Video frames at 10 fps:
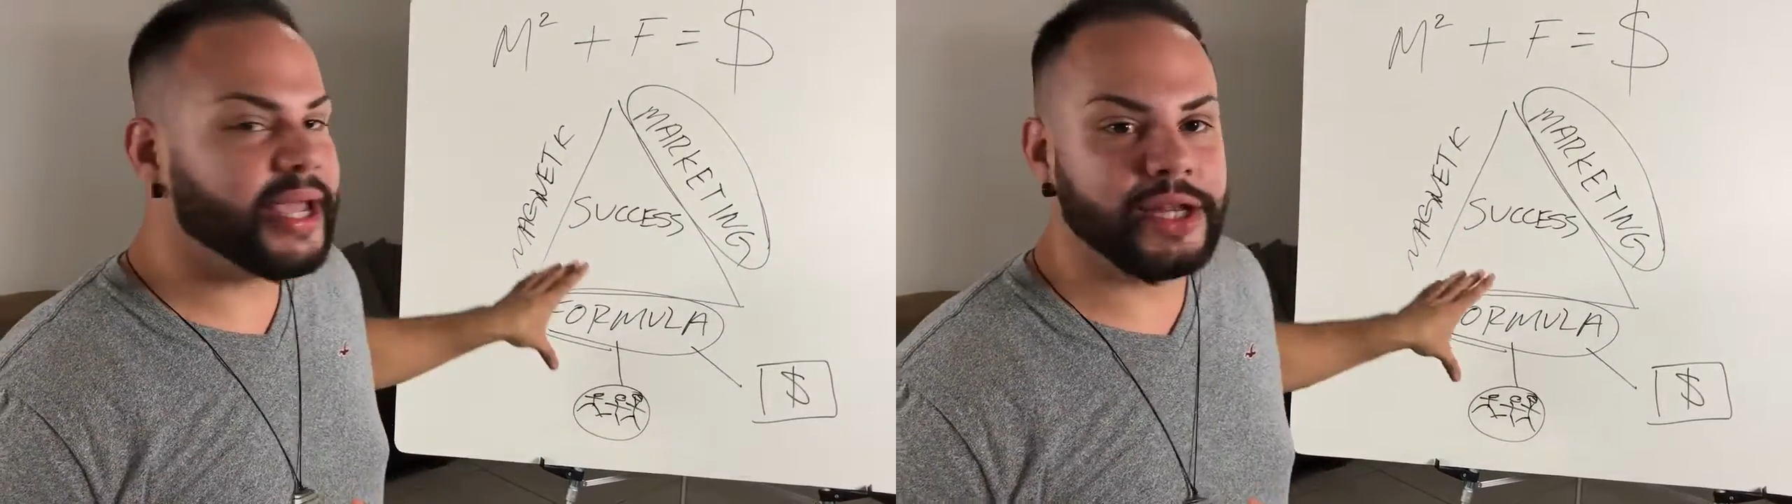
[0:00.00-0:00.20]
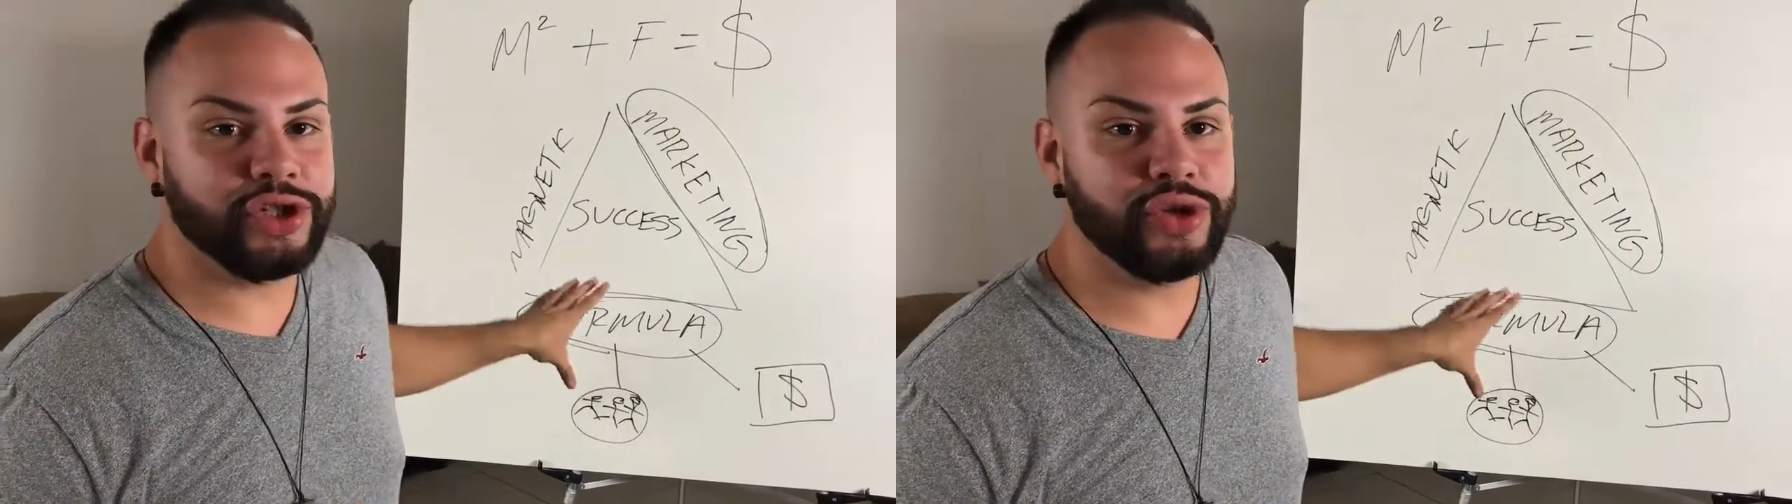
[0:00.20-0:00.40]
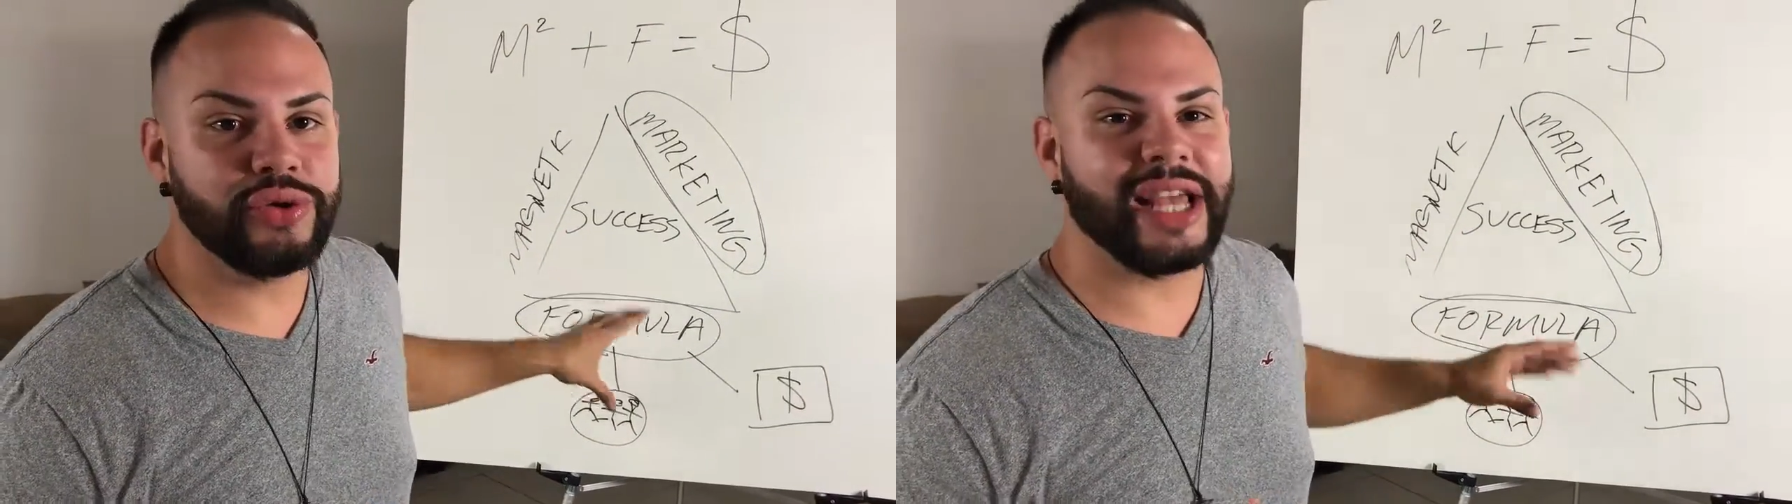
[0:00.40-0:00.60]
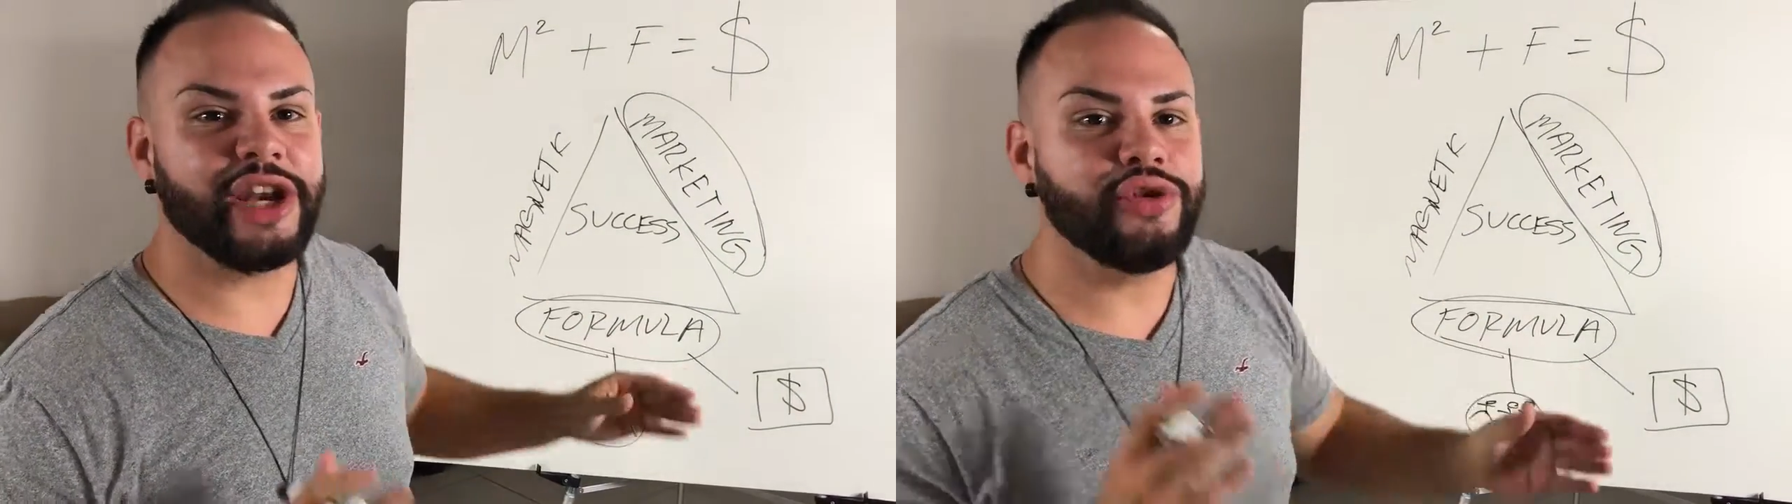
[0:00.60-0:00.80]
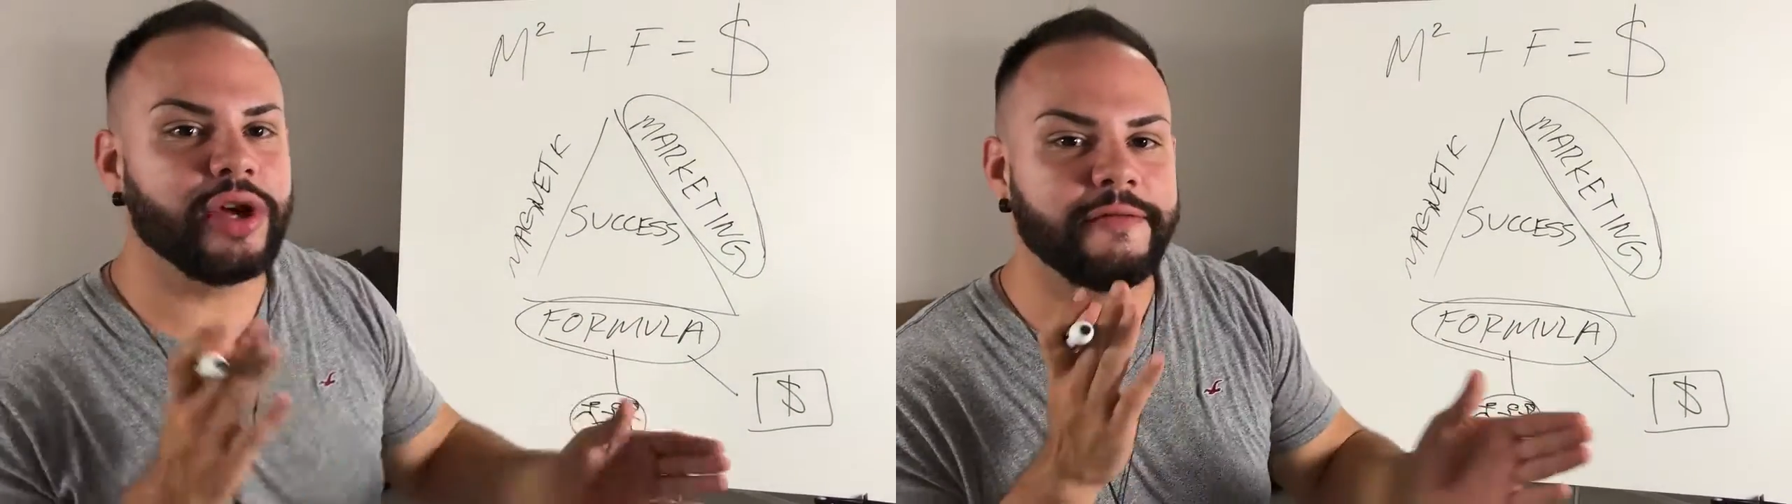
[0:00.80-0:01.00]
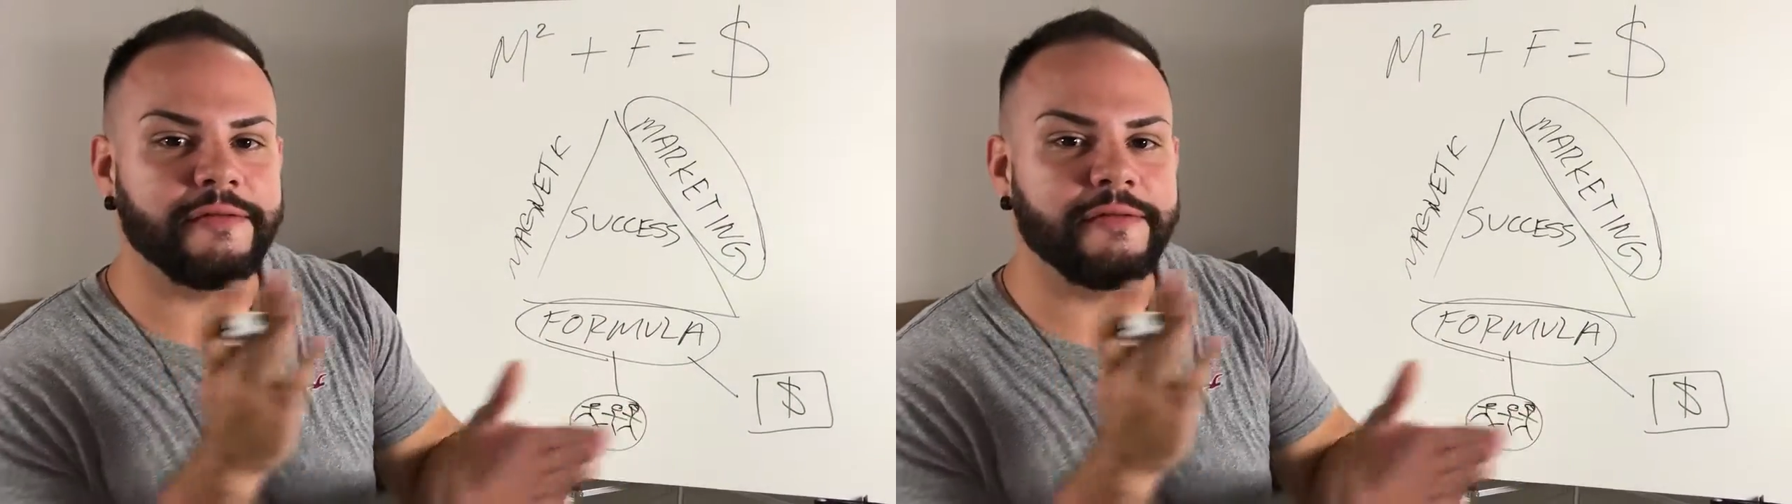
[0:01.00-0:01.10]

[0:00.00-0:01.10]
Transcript: pick and choose and you can